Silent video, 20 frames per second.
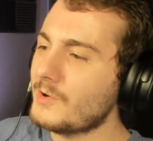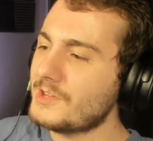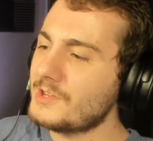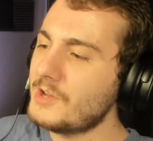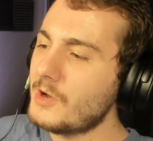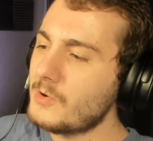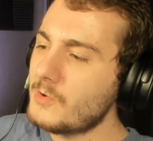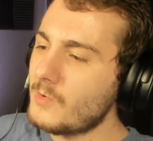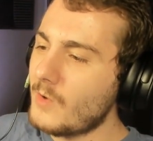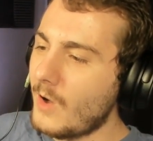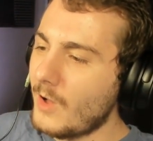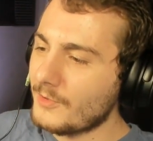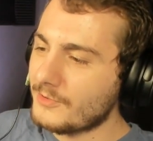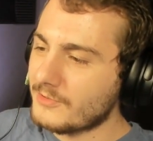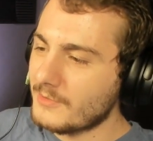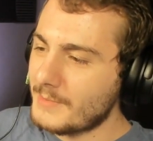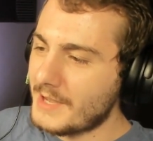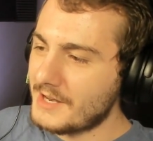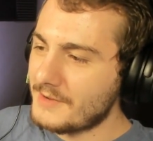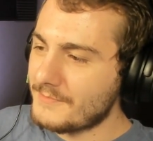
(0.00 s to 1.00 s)
Oh, you know who
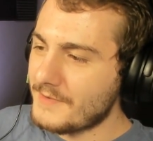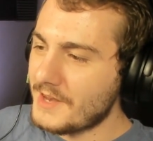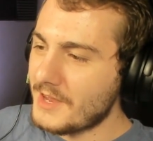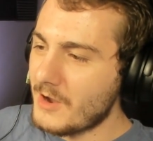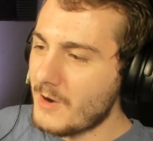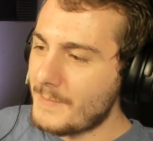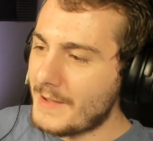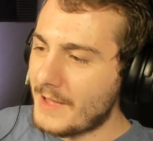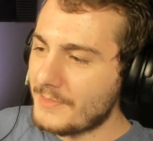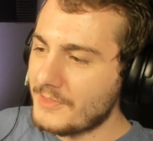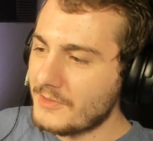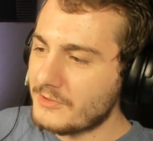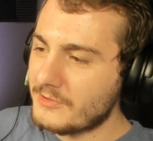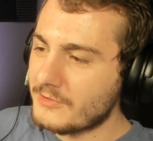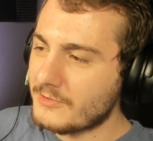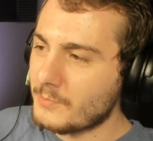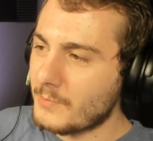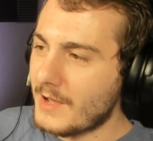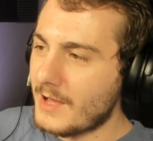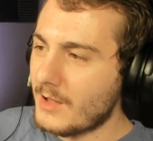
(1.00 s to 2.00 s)
also made a video about
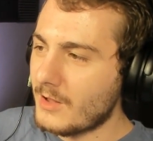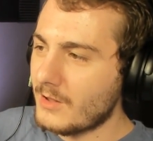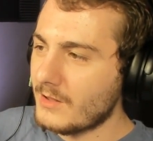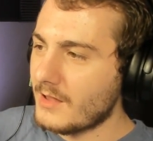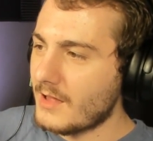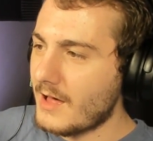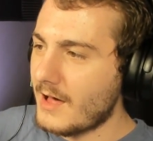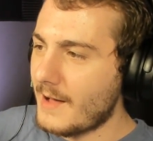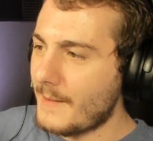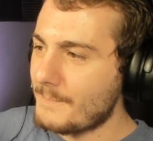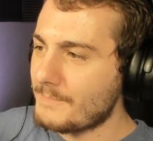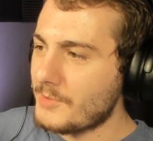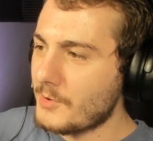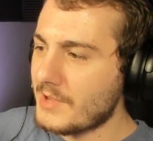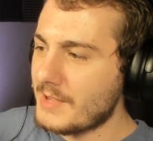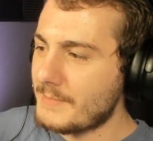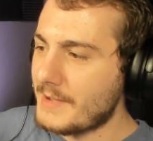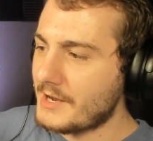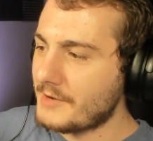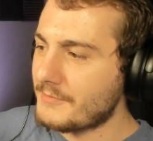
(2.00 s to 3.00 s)
this as well?
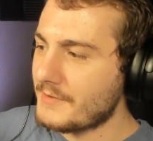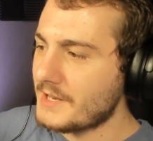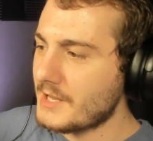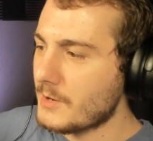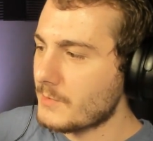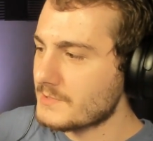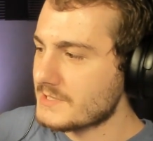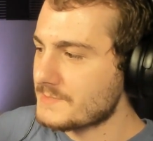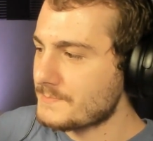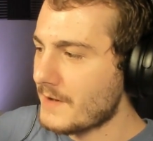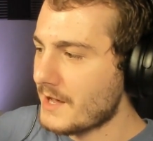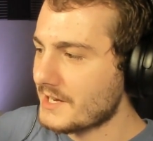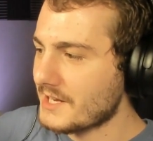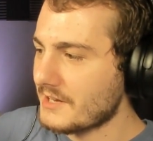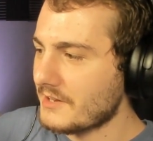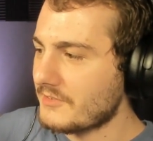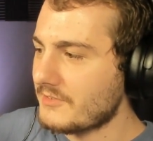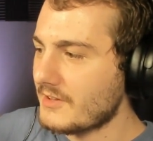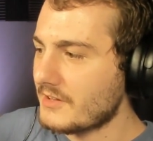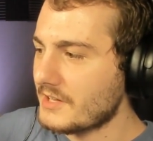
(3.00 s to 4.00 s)
Though he made a video
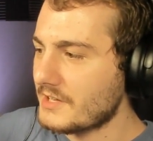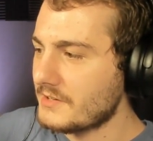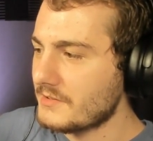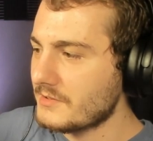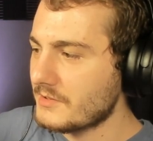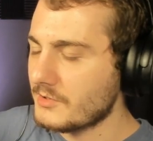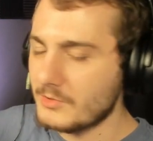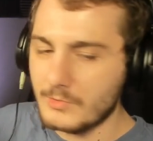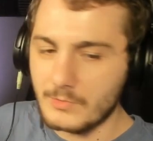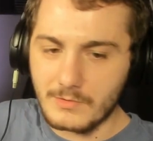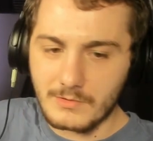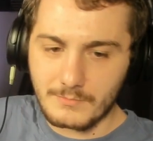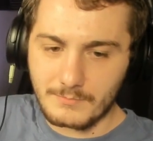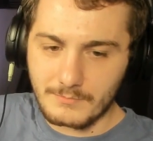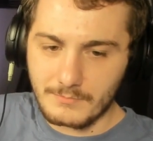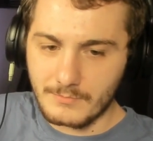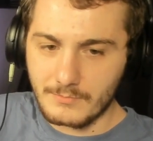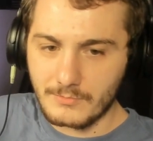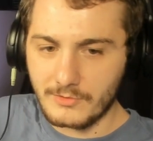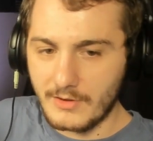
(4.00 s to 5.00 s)
responding to Dylan,
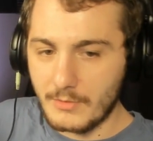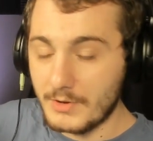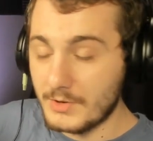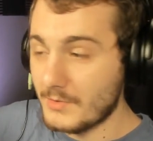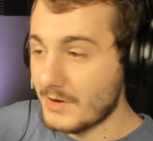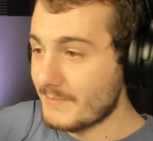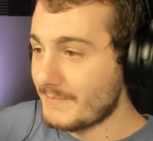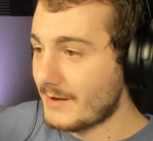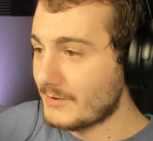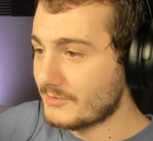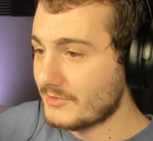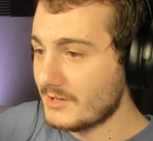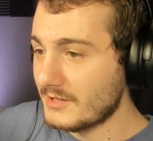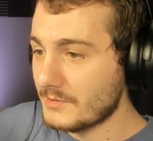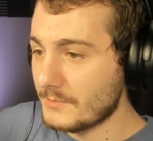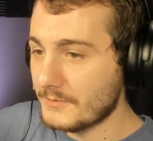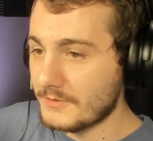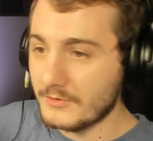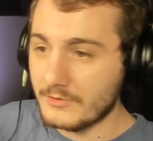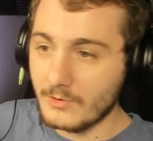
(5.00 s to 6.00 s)
who, say what you want
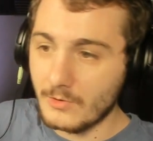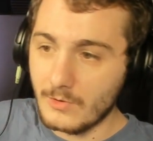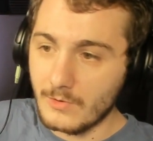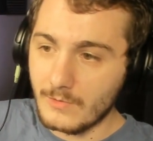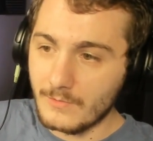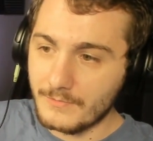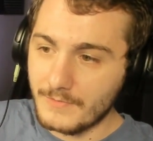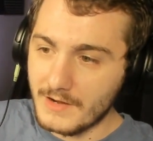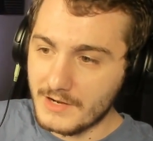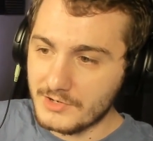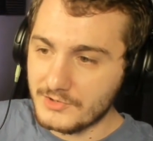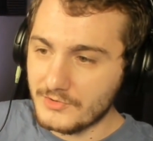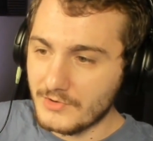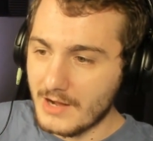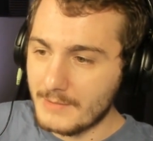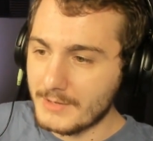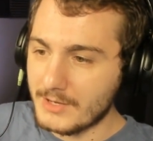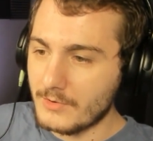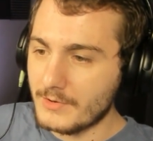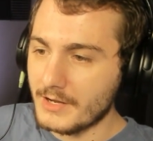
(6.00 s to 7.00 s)
about Dylan with this whole
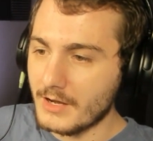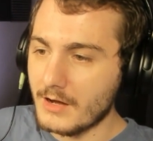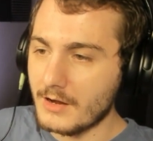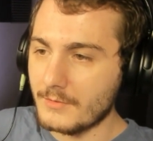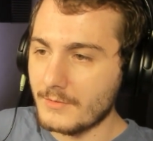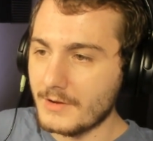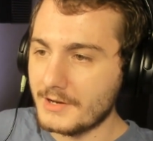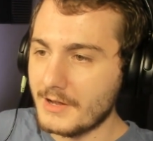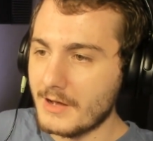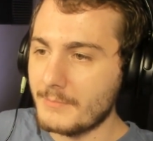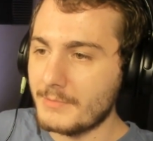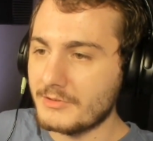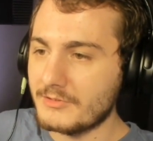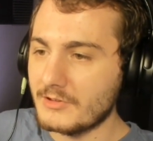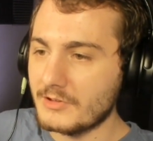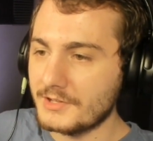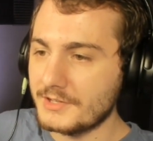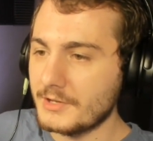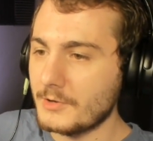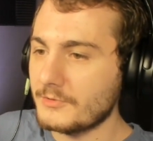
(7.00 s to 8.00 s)
fucking drama going on right now,
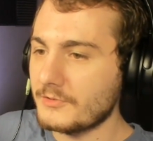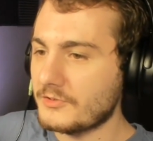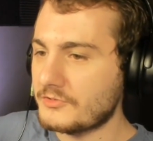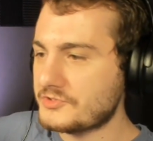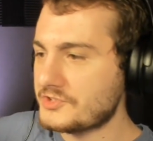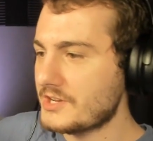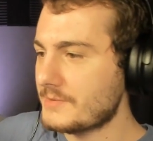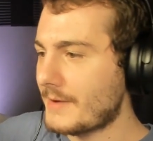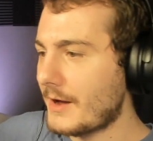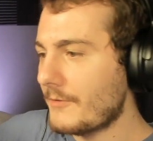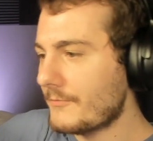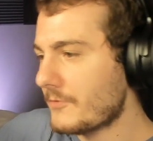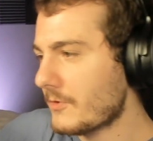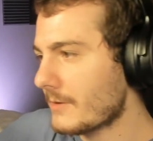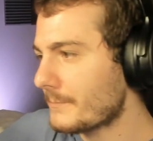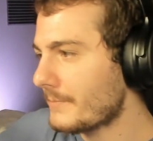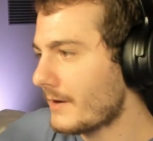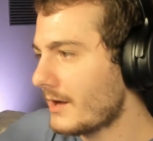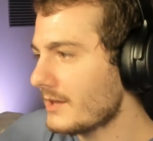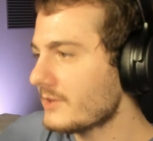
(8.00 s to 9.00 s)
but Dylan knows his shit
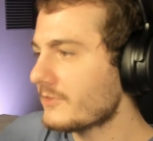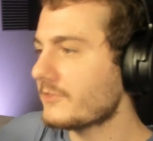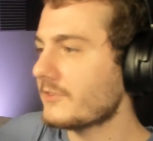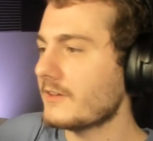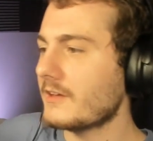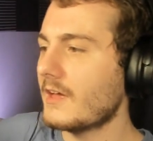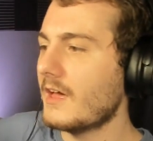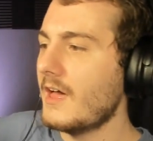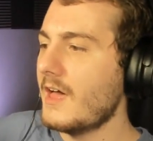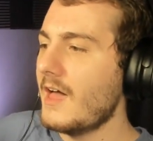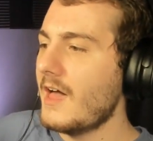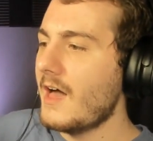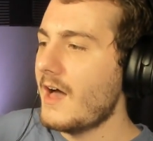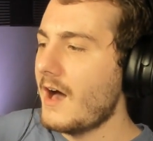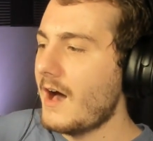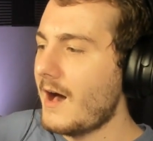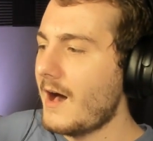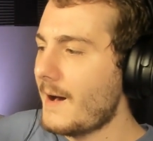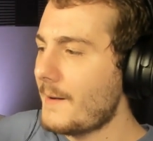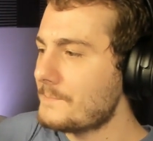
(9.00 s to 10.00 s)
about foreign policy.
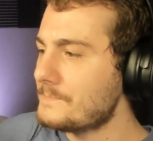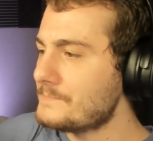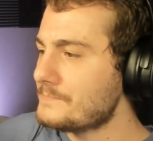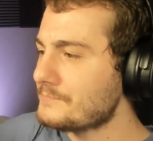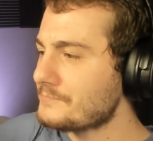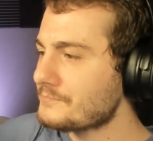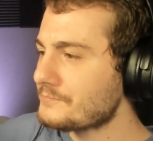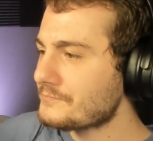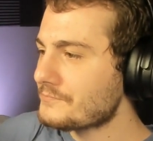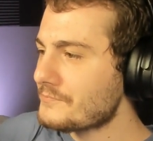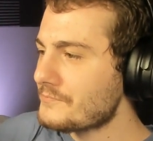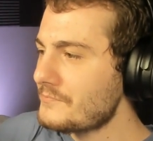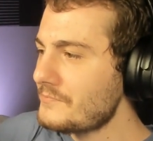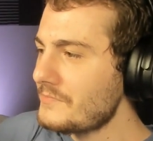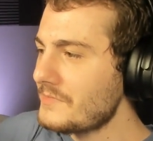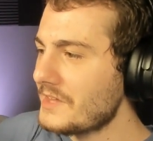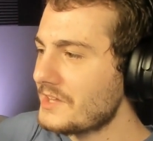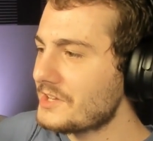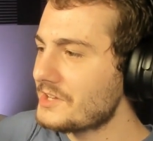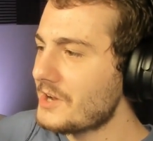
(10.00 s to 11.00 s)

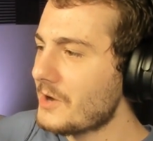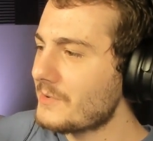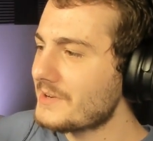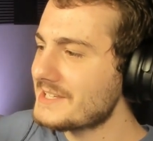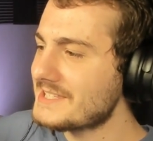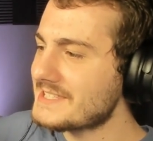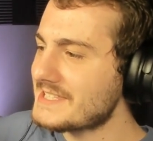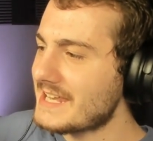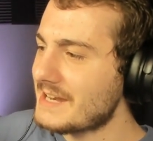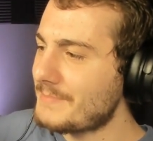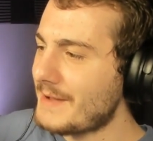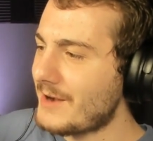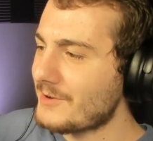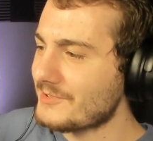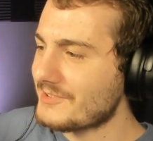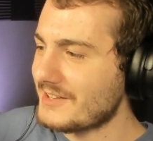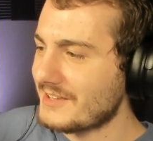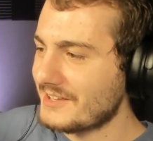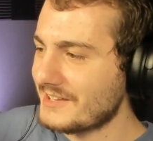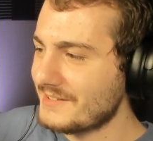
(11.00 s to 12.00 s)
You know what he said
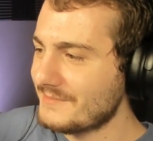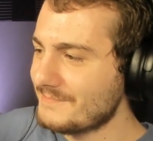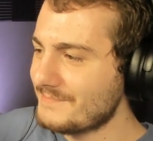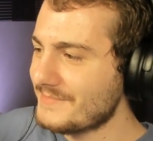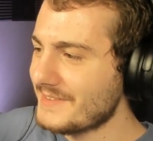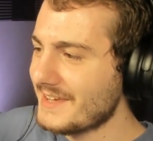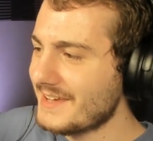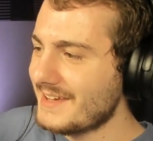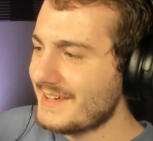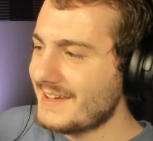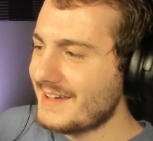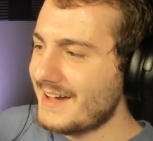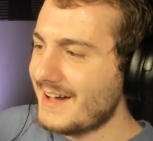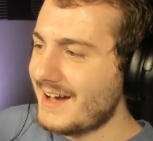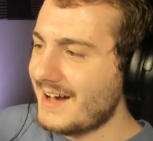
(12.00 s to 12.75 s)
about Dylan?